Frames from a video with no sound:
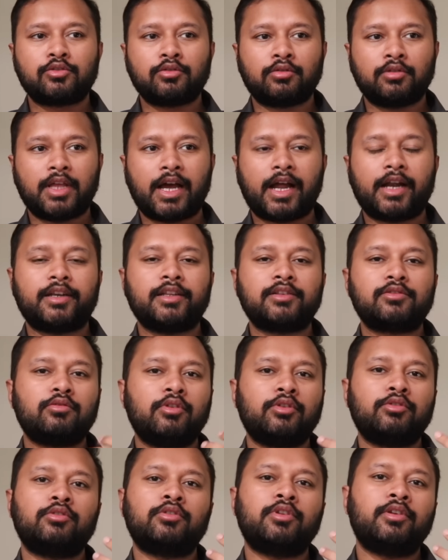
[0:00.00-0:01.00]
So that is
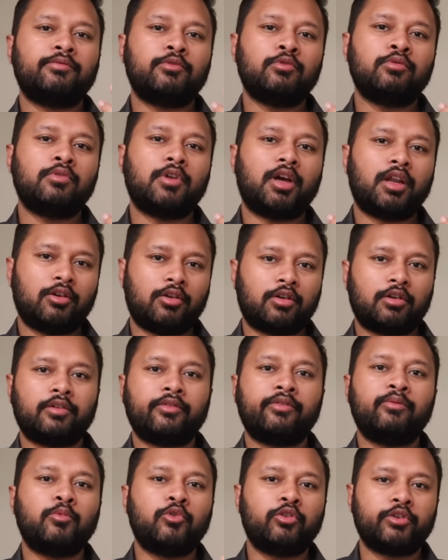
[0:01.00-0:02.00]
going to give you a lot
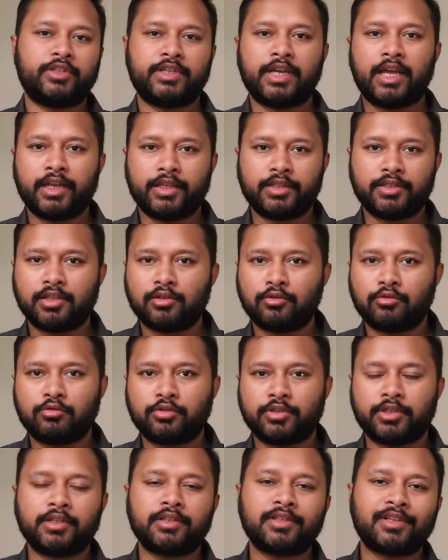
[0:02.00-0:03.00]
of more challenging
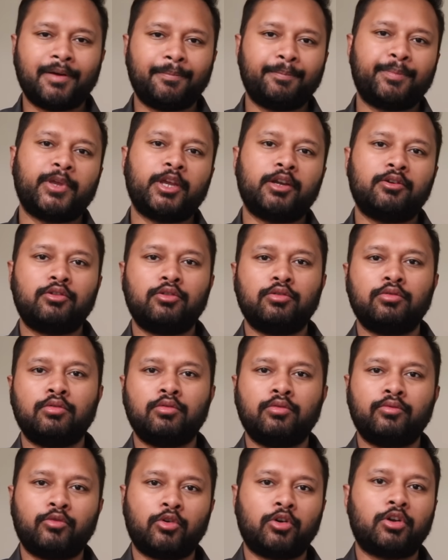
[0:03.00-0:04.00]
questions compared to
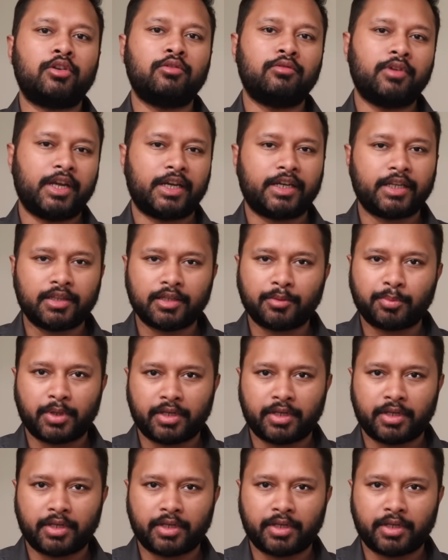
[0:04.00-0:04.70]
what you get in the